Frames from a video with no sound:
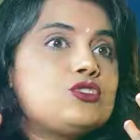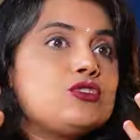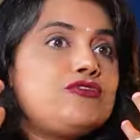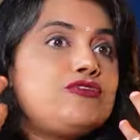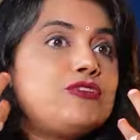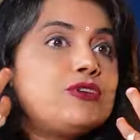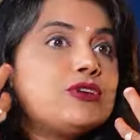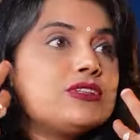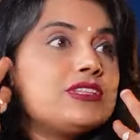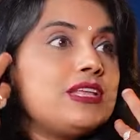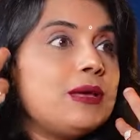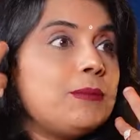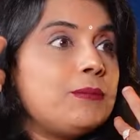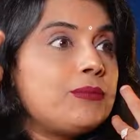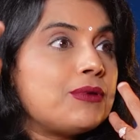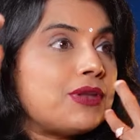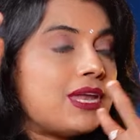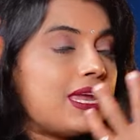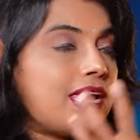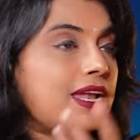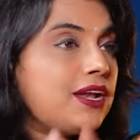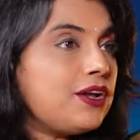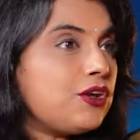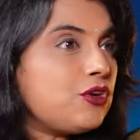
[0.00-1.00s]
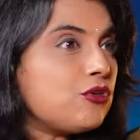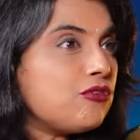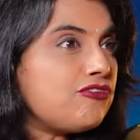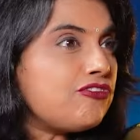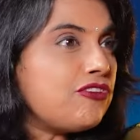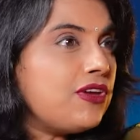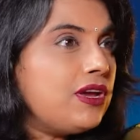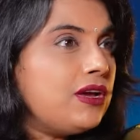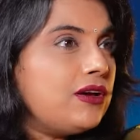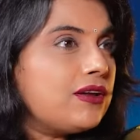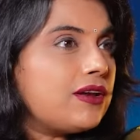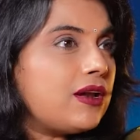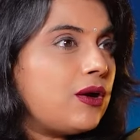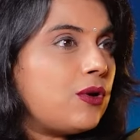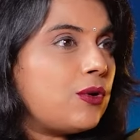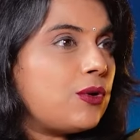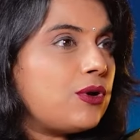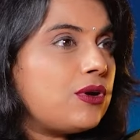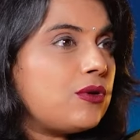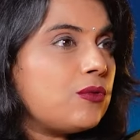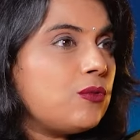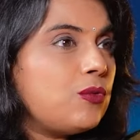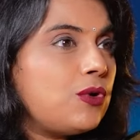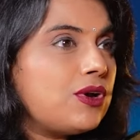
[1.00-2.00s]
for their brain to figure
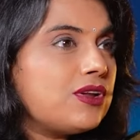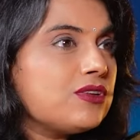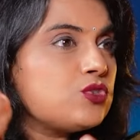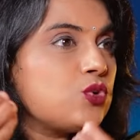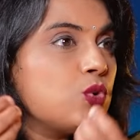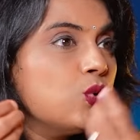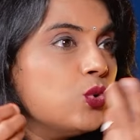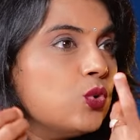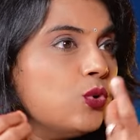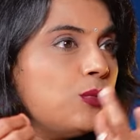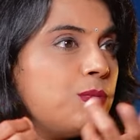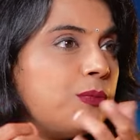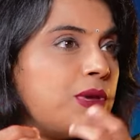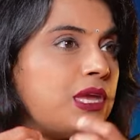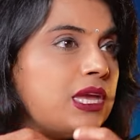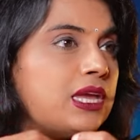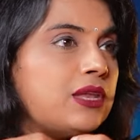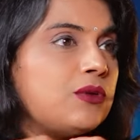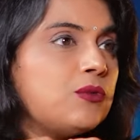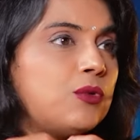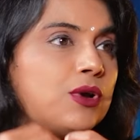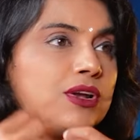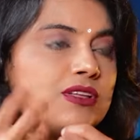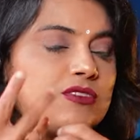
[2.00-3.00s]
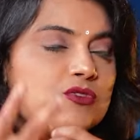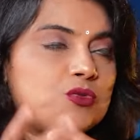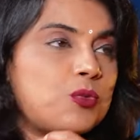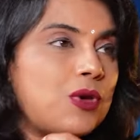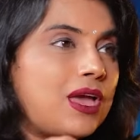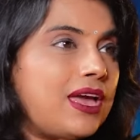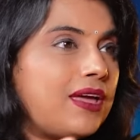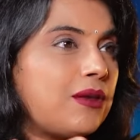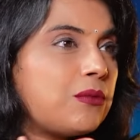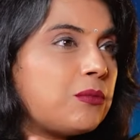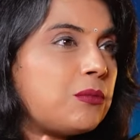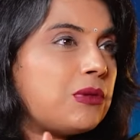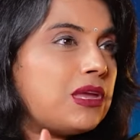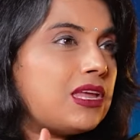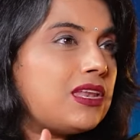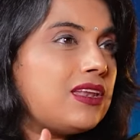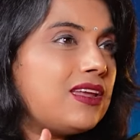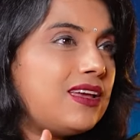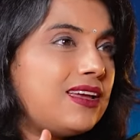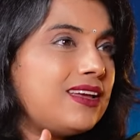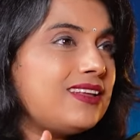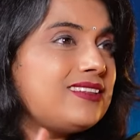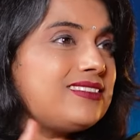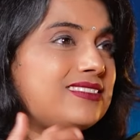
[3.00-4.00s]
out what does who mean, what does where mean,
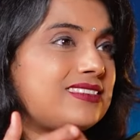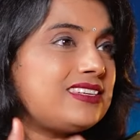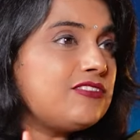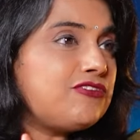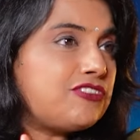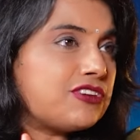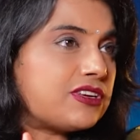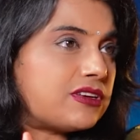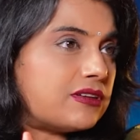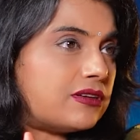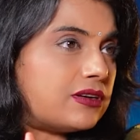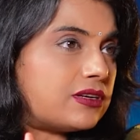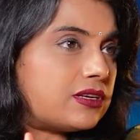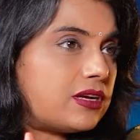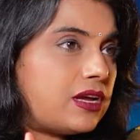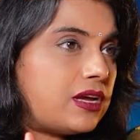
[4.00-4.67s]
is difficult.